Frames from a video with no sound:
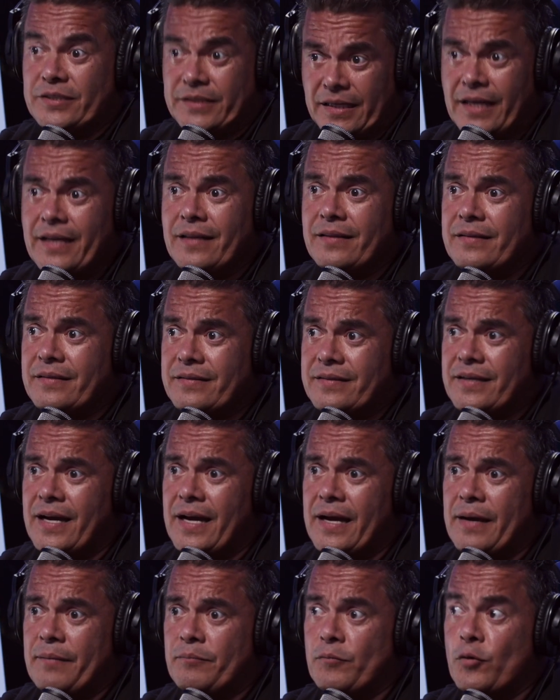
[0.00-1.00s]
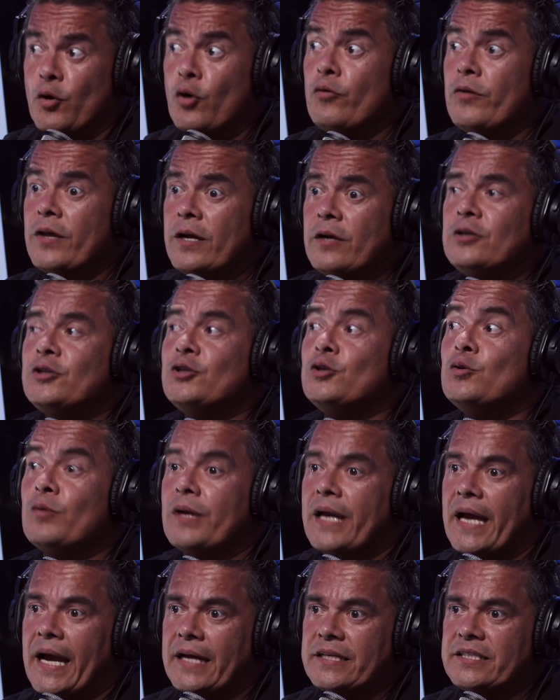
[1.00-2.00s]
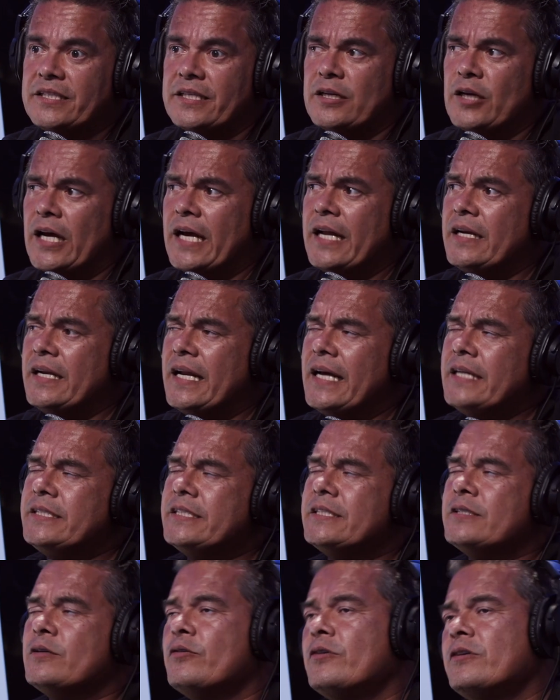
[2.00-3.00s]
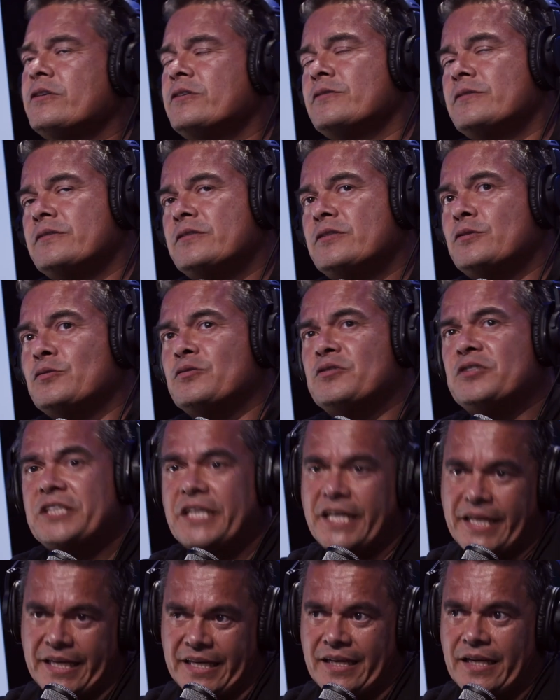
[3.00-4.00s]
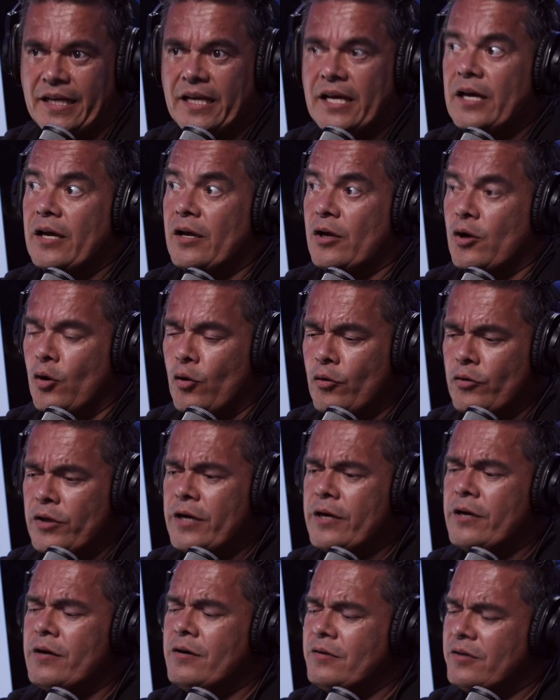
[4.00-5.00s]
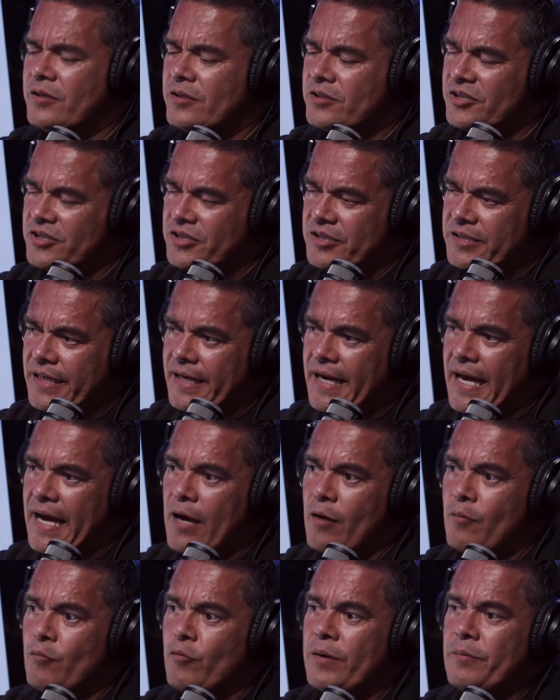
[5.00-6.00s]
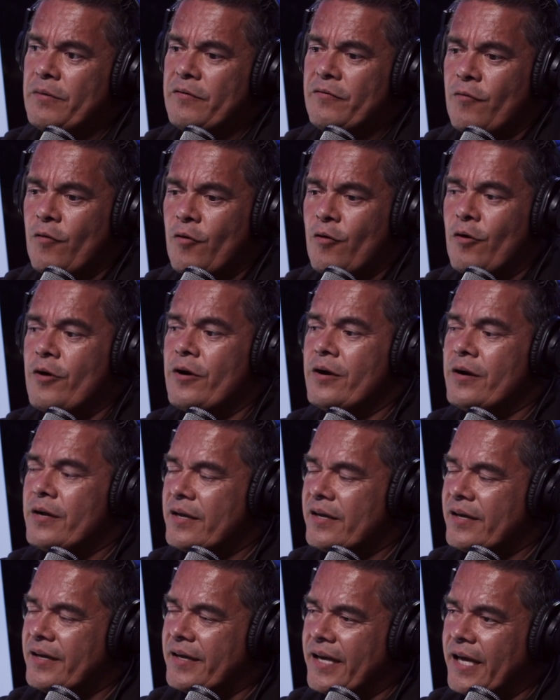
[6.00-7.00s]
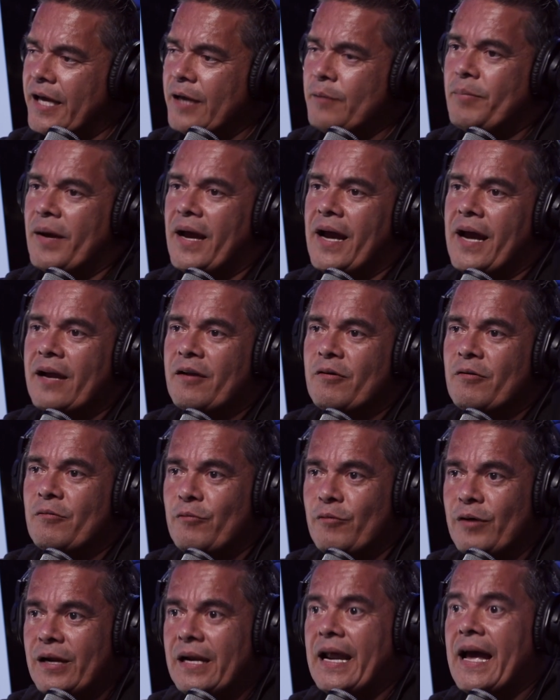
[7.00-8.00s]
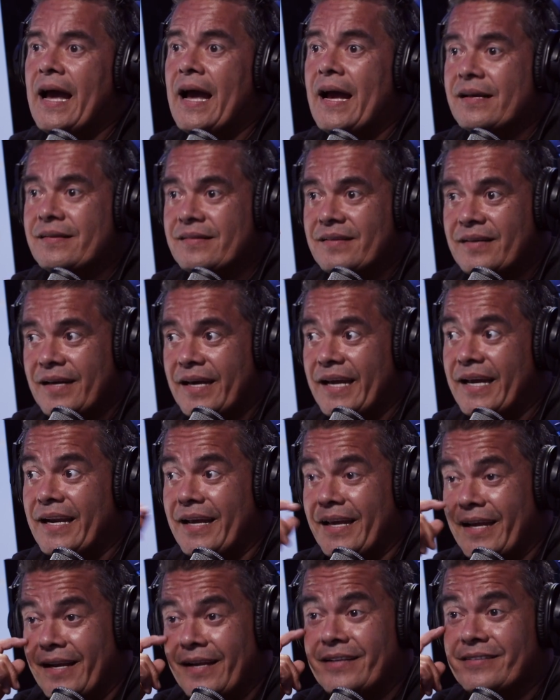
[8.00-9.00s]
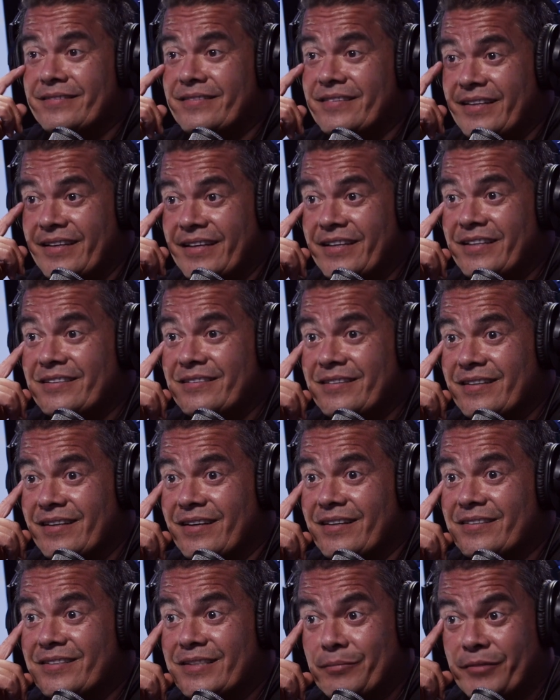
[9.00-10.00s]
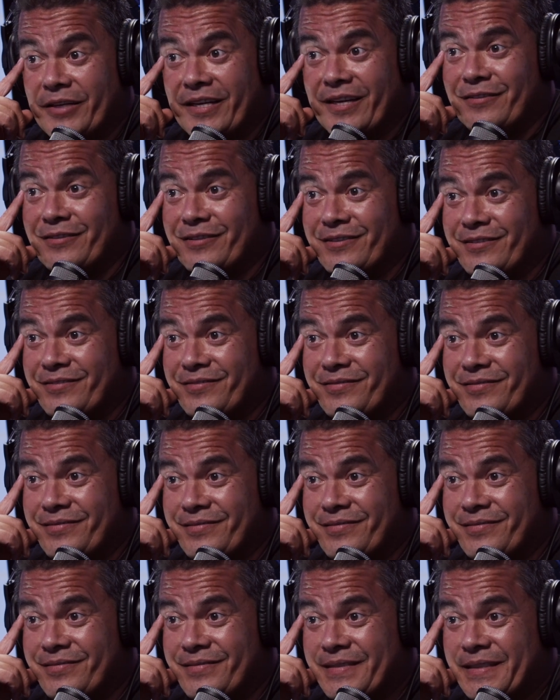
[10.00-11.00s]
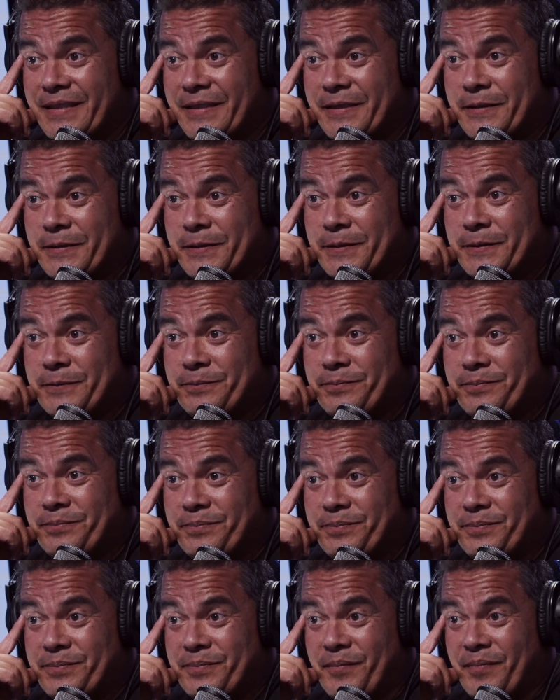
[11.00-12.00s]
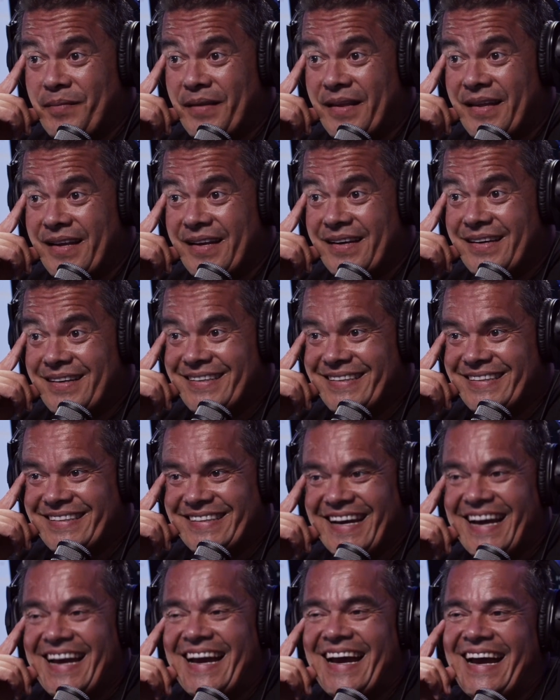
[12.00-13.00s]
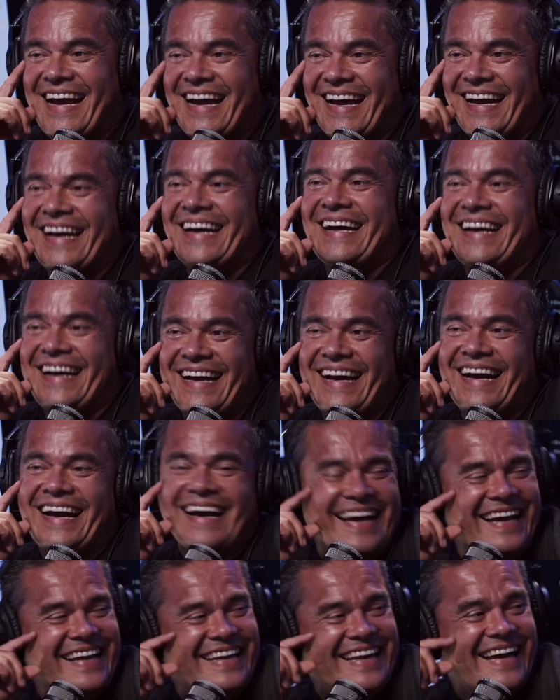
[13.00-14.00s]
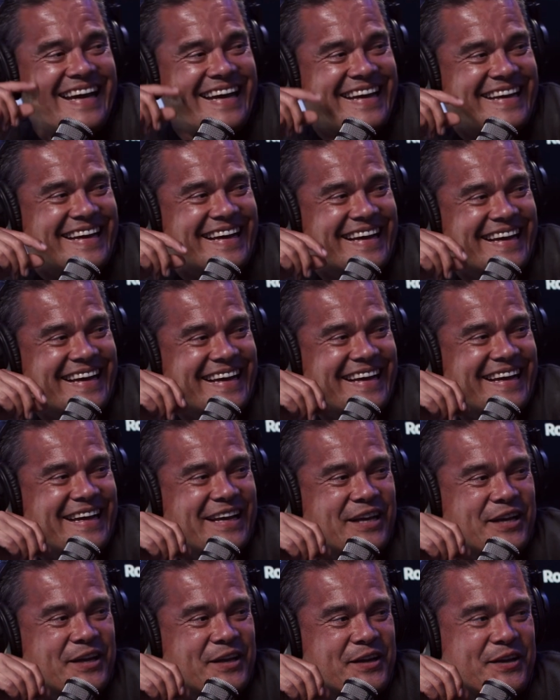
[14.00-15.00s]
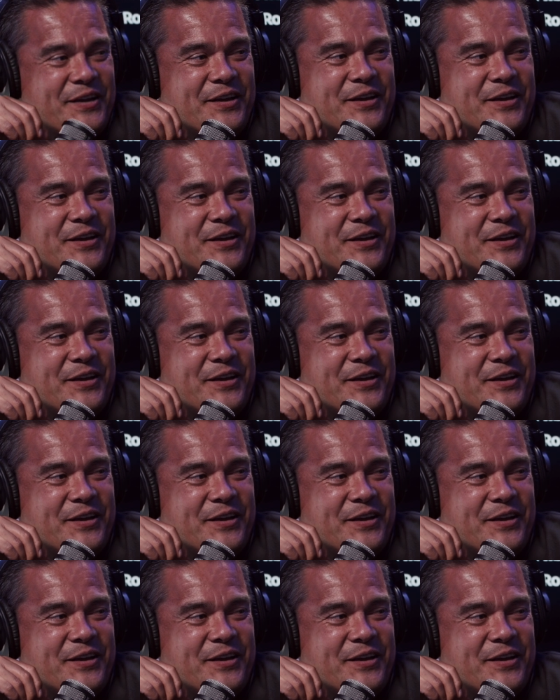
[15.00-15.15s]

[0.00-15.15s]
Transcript: take the time, go there to catch it, not just go there to see it. Go there, sit down way before, kick back, relax, and it is something else. I'm still waiting for a green flash. I don't know. Everybody tells me about a green flash, so I'm waiting for a green flash.